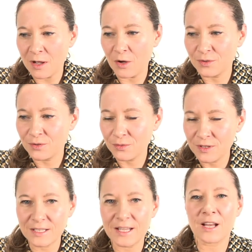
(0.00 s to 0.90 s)
how to do
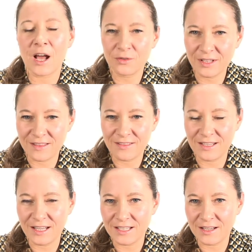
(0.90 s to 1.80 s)
this and how to get the
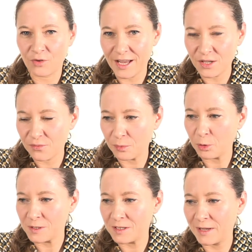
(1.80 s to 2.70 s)
data right for
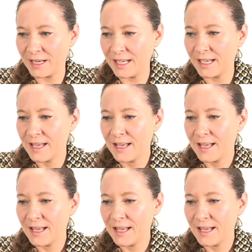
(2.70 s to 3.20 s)
process mining.